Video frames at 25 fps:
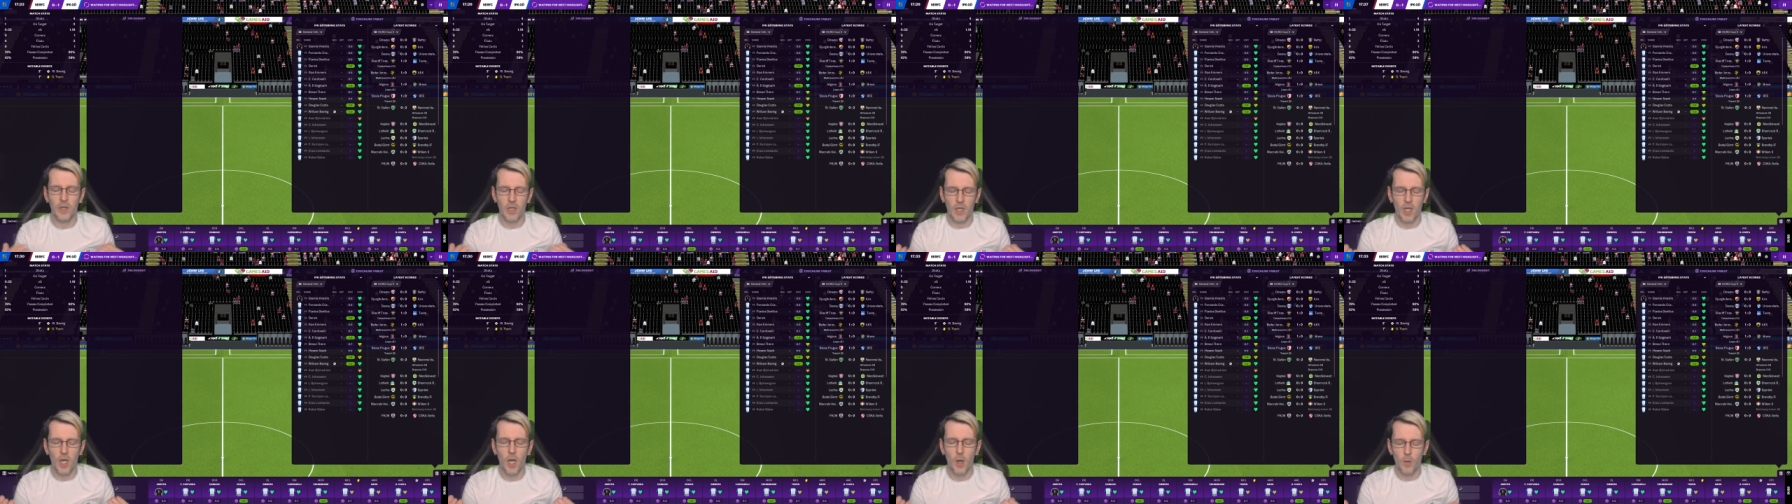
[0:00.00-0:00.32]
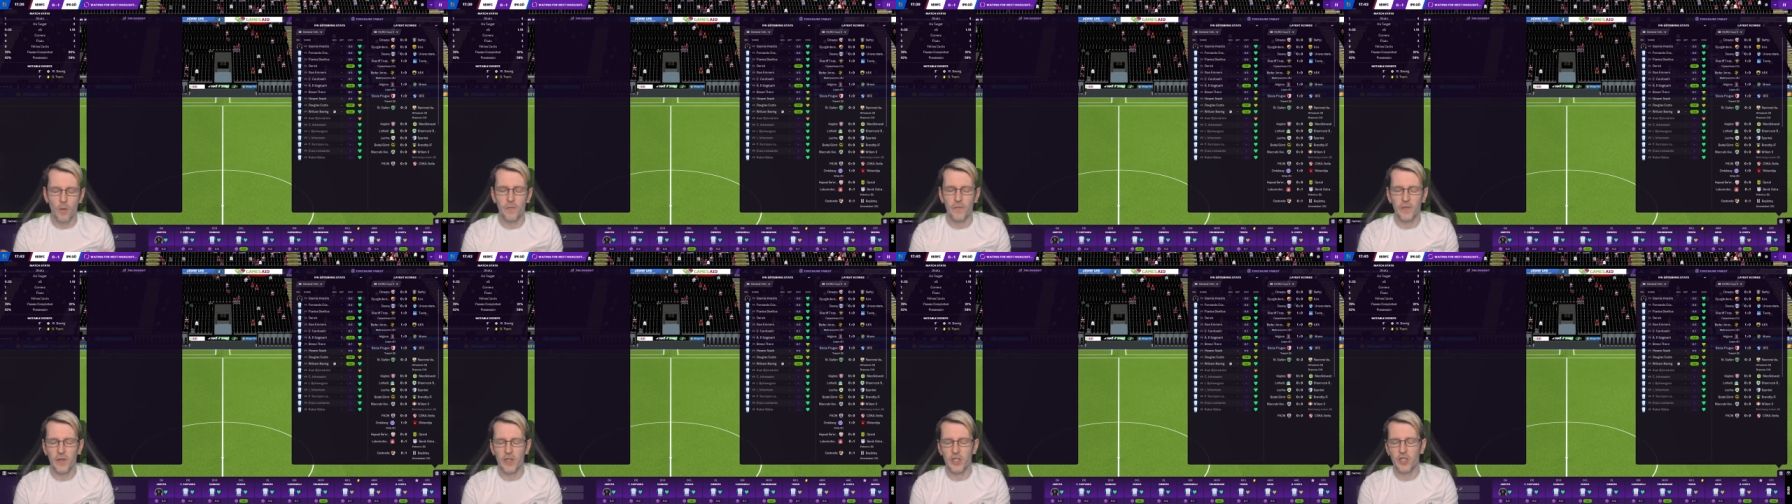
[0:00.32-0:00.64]
the
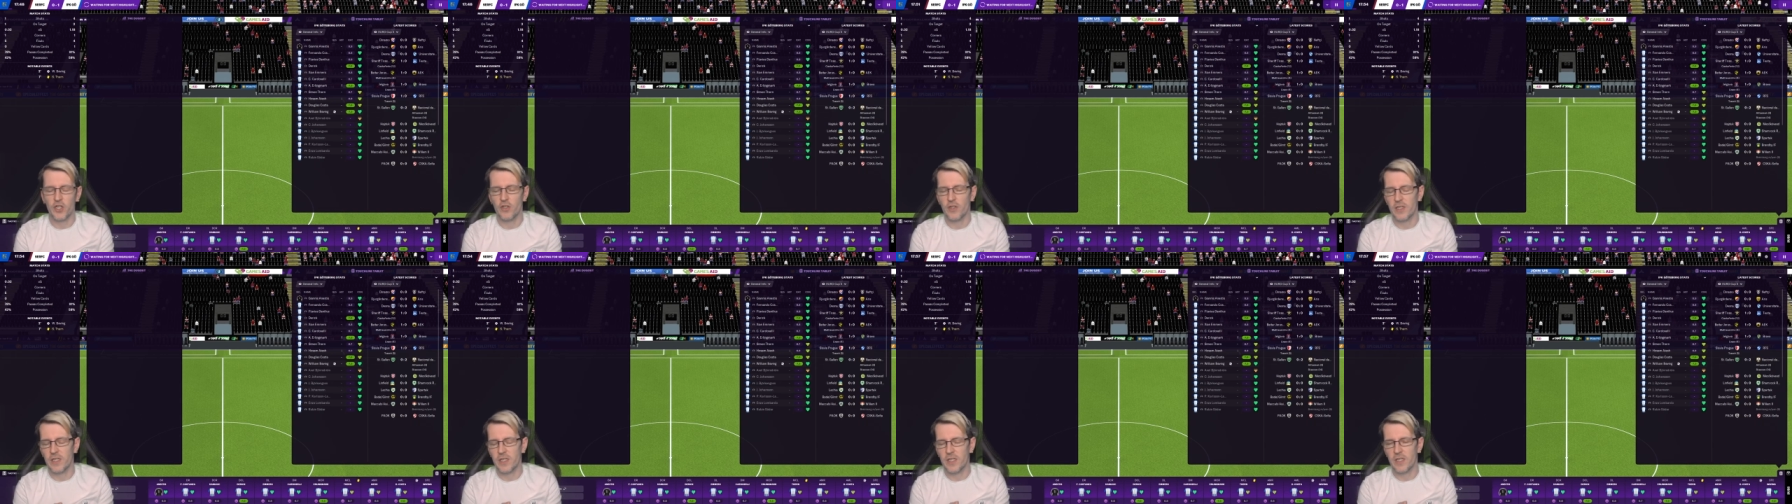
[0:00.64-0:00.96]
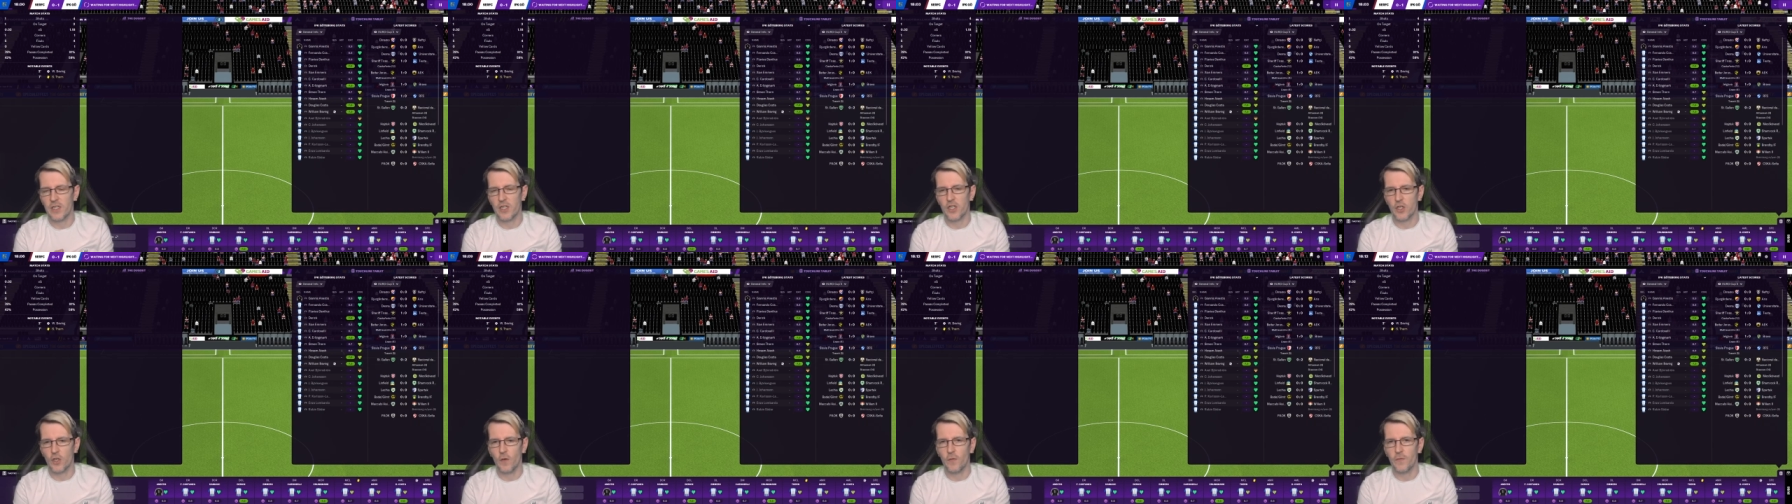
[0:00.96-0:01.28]
coefficients and
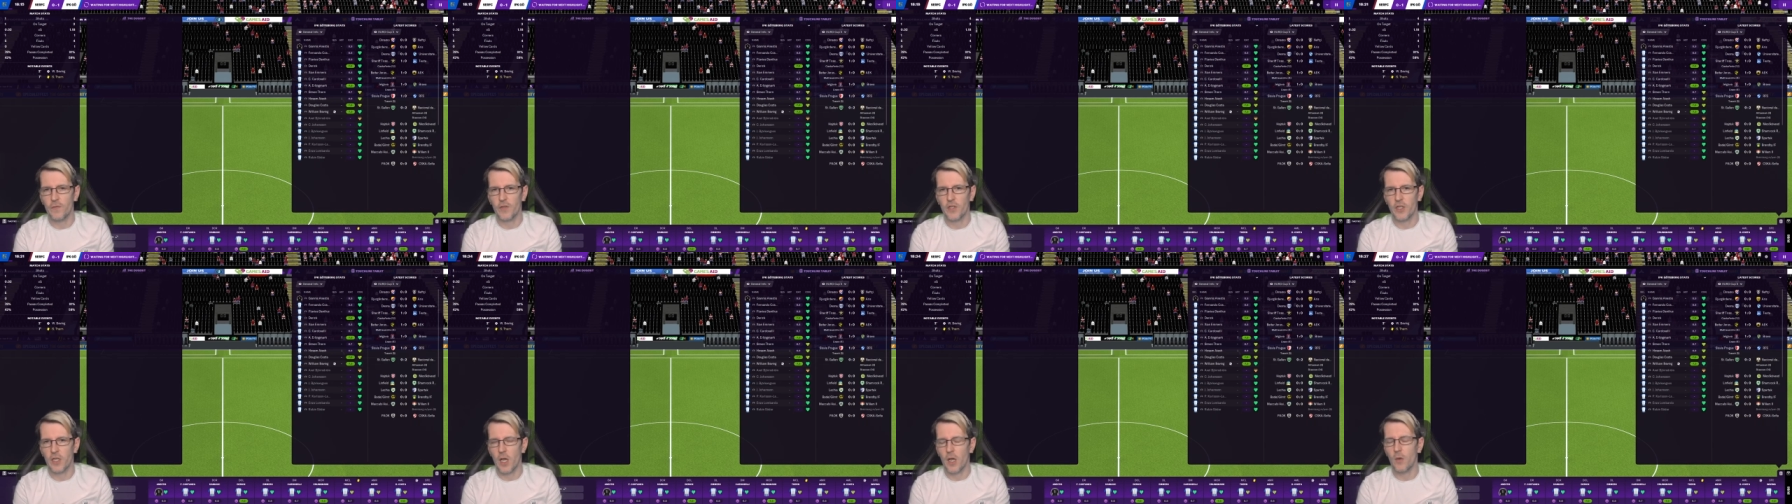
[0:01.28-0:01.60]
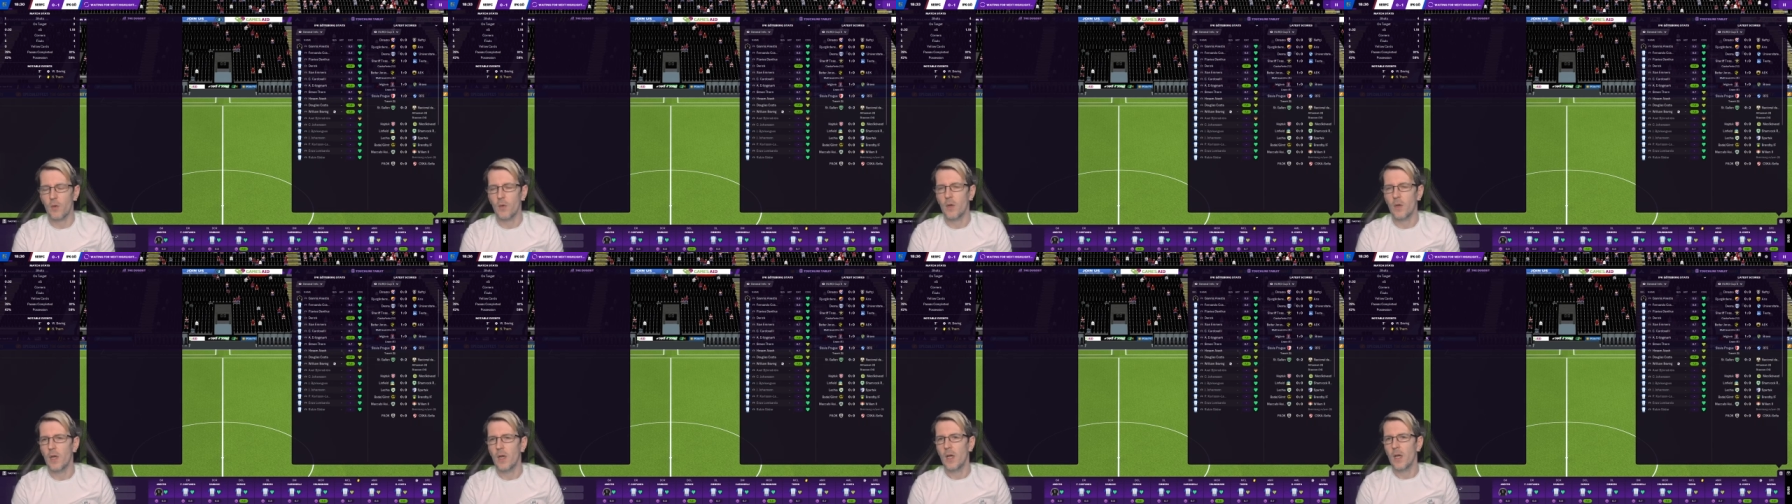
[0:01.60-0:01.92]
stuff.
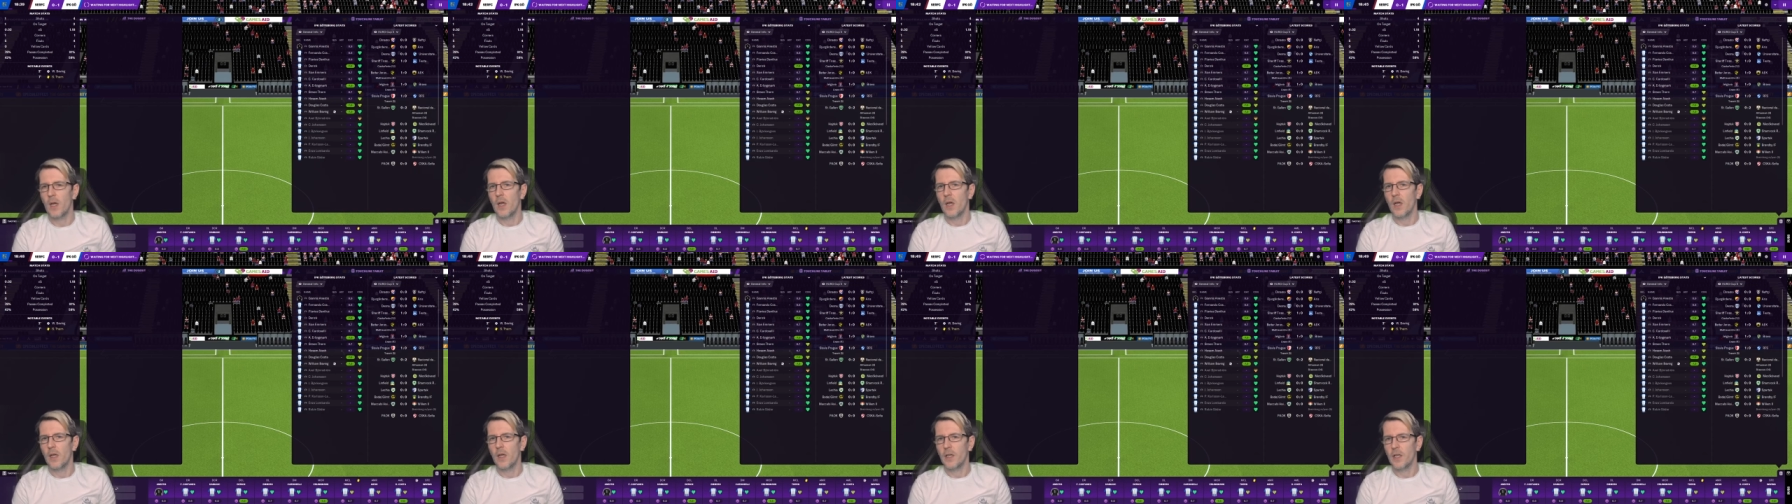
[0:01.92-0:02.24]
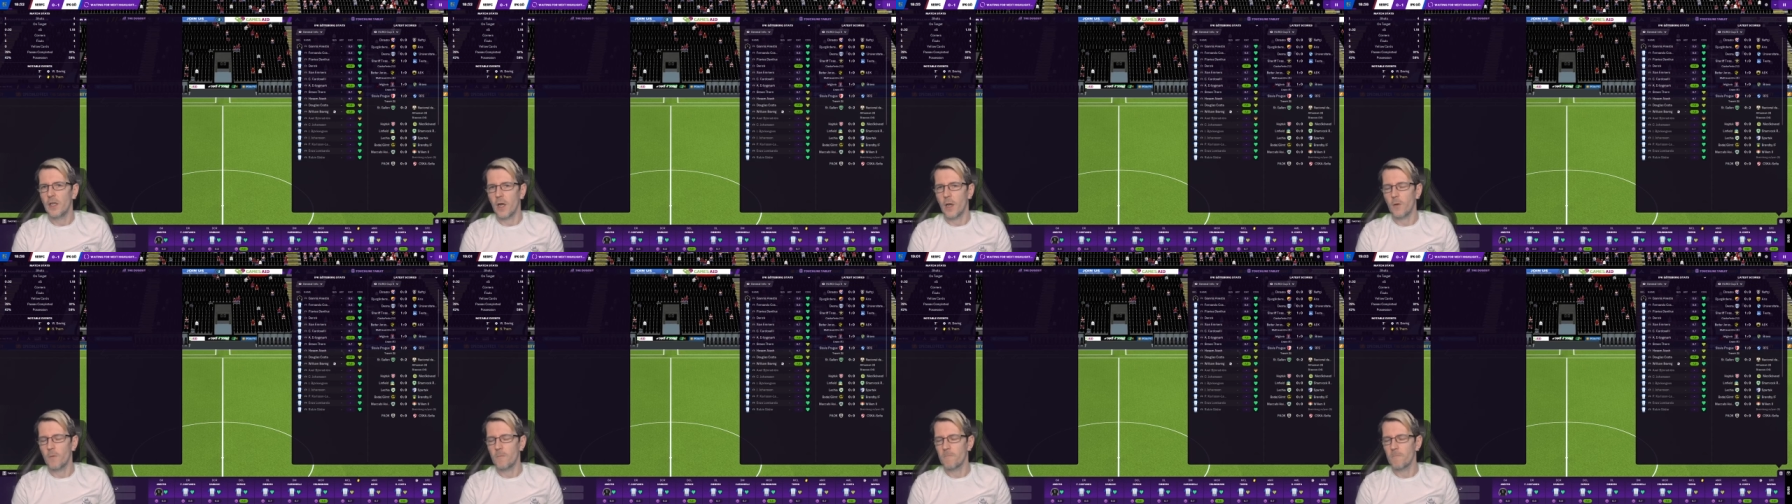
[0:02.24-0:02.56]
So, you
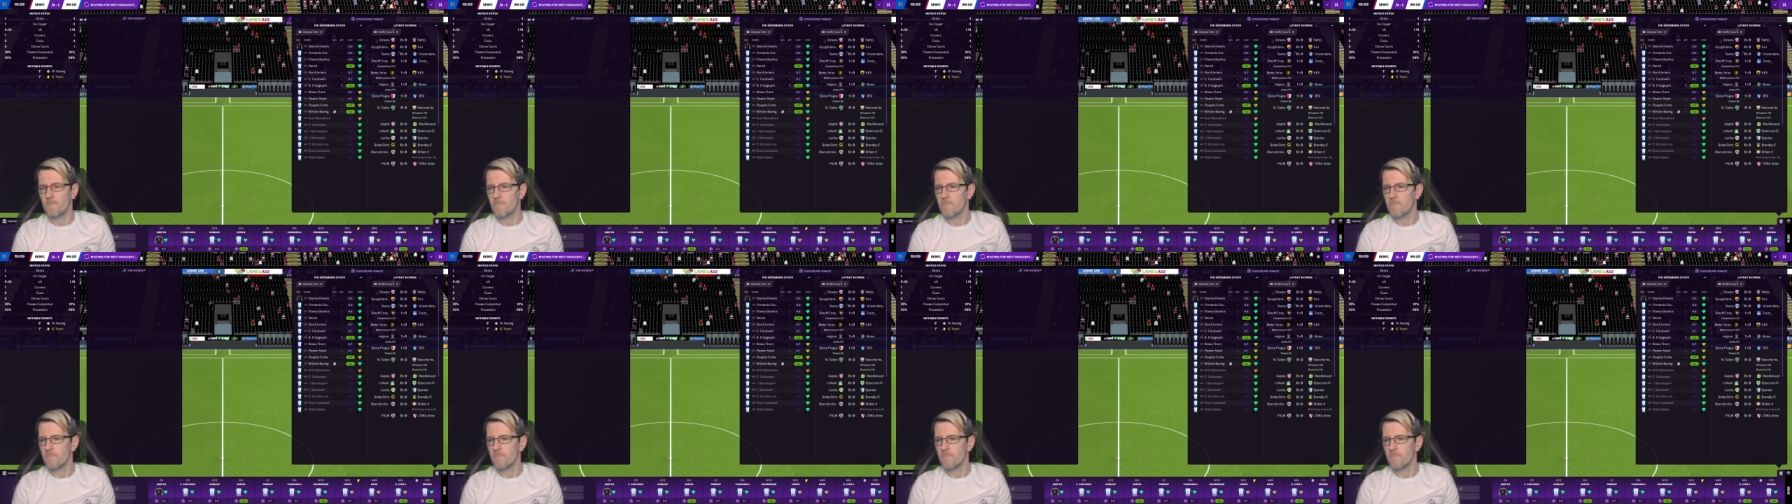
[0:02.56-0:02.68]
know,